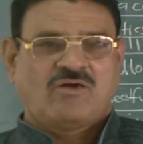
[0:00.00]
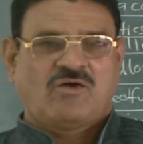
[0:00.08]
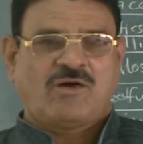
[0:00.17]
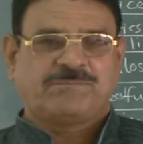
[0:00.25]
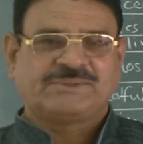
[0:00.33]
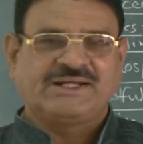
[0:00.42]

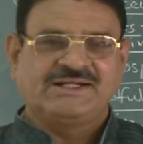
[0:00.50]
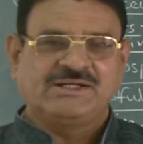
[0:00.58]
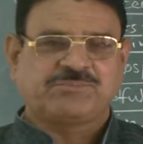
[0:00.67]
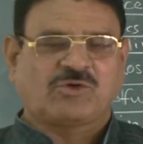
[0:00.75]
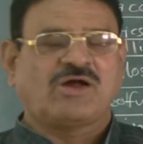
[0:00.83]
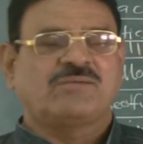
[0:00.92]
obtained
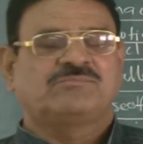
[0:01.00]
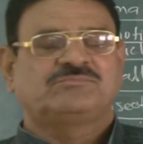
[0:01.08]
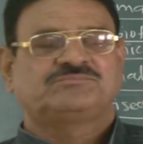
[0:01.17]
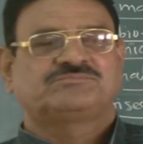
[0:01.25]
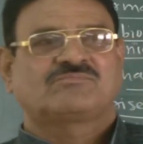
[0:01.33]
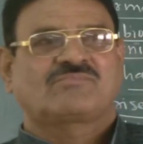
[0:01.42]
from
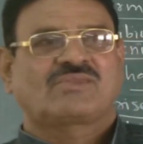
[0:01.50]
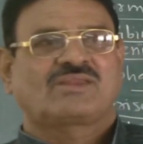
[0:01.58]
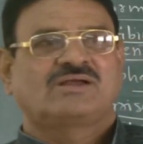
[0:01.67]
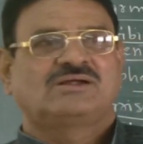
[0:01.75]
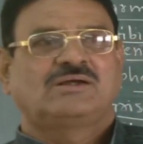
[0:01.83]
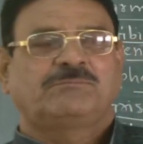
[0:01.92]

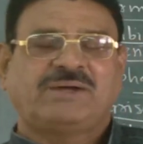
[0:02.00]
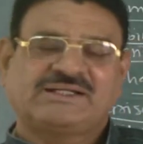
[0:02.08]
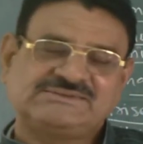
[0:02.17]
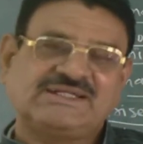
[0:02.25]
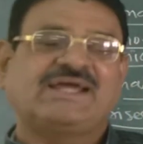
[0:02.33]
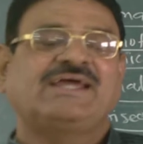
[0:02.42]

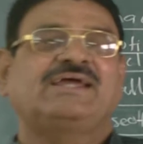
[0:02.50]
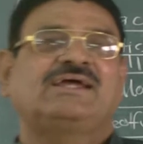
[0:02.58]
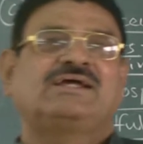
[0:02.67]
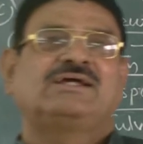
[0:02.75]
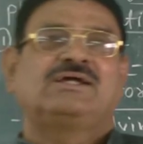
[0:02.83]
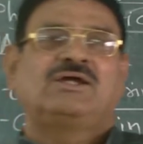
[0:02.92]
fungi
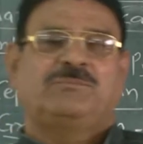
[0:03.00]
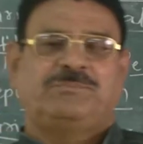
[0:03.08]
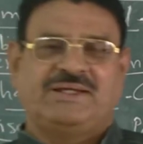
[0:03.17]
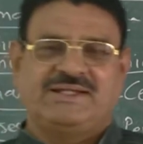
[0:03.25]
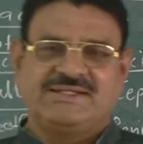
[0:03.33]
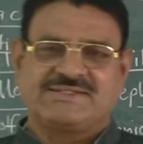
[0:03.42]

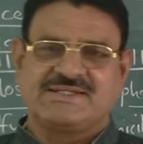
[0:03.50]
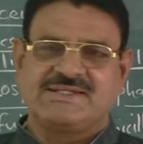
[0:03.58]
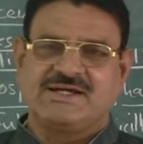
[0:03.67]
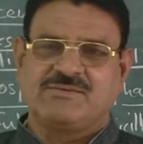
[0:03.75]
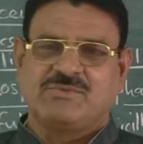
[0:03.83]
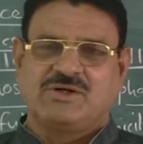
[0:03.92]

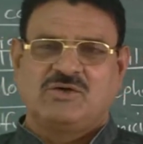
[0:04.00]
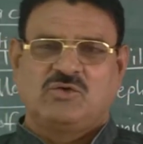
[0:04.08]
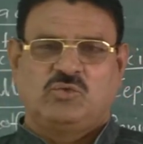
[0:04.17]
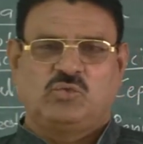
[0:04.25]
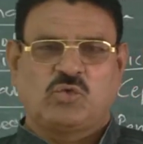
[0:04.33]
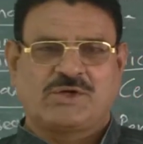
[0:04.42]
Penicillium
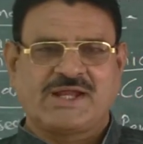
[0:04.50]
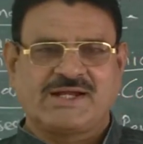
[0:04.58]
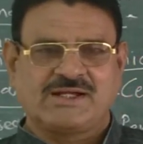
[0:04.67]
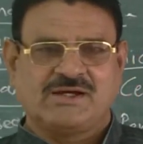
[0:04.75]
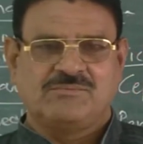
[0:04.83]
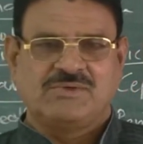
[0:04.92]

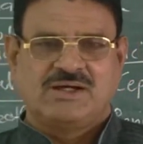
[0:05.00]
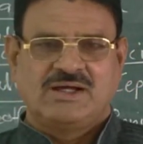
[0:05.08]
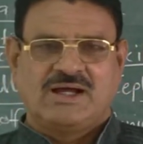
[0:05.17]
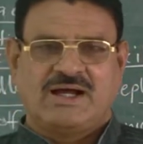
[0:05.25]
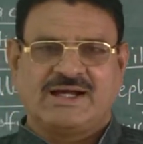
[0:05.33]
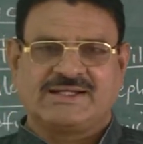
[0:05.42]
notatum
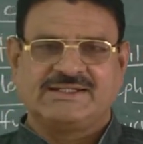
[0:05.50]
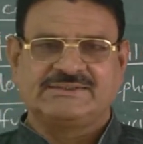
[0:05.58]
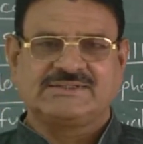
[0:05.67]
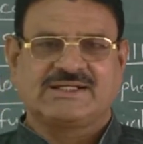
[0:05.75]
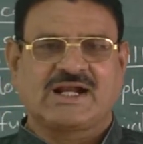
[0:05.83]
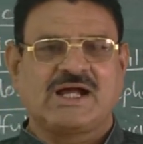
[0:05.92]
against
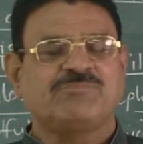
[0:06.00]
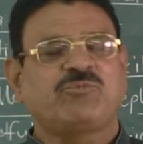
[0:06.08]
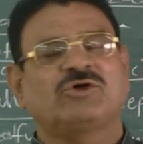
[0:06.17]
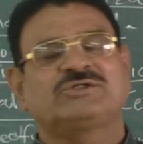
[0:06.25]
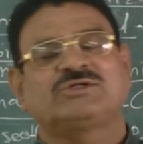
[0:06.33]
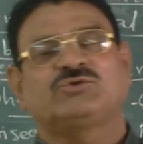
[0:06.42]

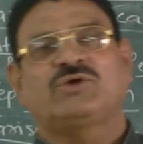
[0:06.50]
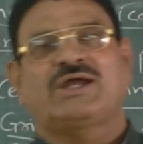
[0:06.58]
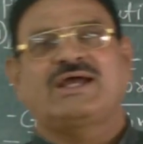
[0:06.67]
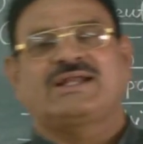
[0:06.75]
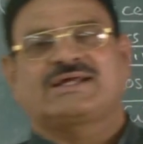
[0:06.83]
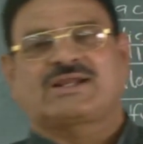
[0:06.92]
gram-positive
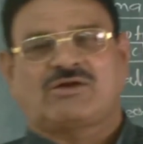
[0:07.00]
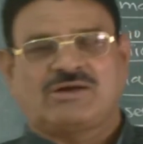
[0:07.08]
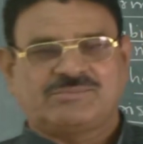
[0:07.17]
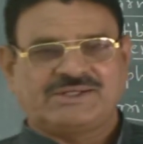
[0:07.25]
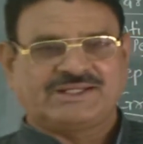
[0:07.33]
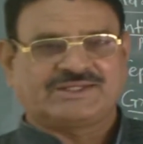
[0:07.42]
and
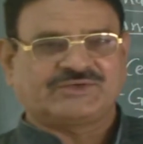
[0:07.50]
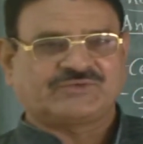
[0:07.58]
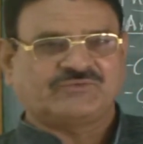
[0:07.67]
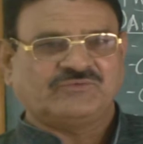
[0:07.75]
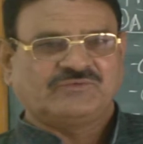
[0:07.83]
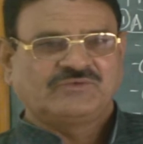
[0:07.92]

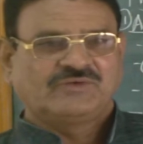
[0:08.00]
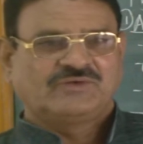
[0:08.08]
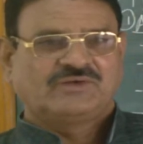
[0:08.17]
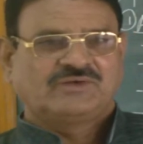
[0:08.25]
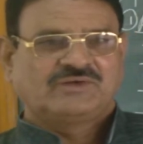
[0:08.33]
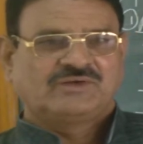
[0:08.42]
gram-negative
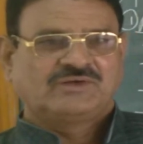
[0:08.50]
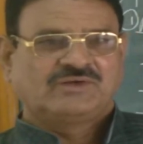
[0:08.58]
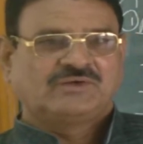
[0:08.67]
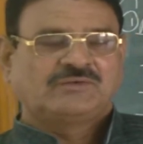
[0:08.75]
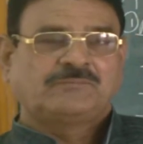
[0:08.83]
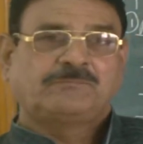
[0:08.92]

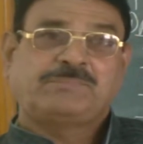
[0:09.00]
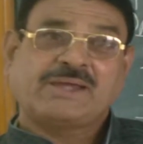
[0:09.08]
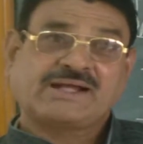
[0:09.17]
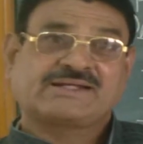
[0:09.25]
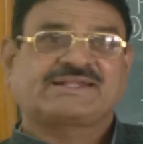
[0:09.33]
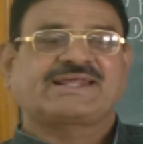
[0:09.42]

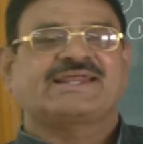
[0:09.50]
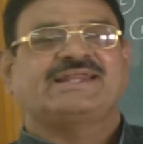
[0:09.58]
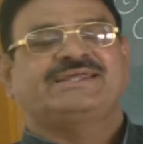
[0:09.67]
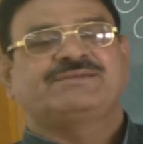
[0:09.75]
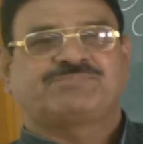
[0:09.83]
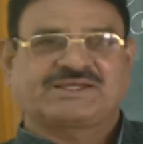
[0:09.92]
bacterial
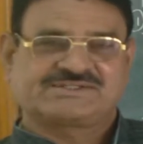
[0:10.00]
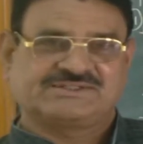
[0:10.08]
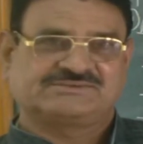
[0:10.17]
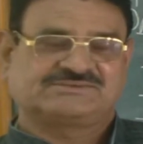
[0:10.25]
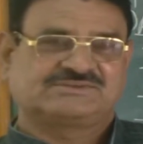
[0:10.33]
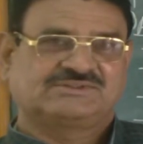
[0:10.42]

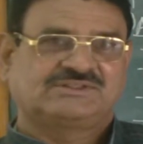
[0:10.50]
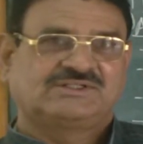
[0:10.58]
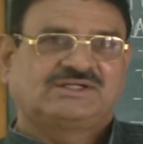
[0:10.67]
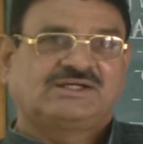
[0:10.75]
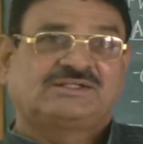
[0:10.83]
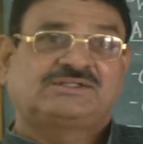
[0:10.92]
infections.
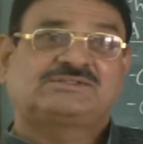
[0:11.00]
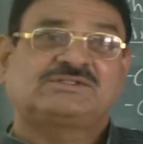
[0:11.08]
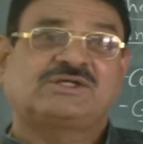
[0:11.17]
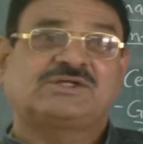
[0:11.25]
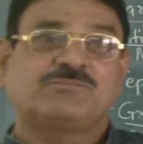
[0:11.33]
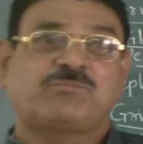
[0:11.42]
This is
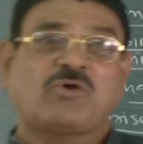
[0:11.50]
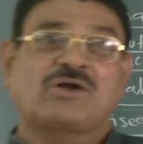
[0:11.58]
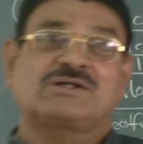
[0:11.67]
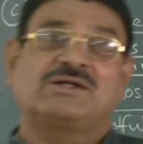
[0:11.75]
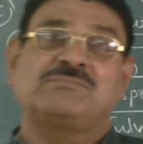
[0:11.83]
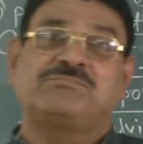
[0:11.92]
the
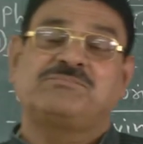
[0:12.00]
important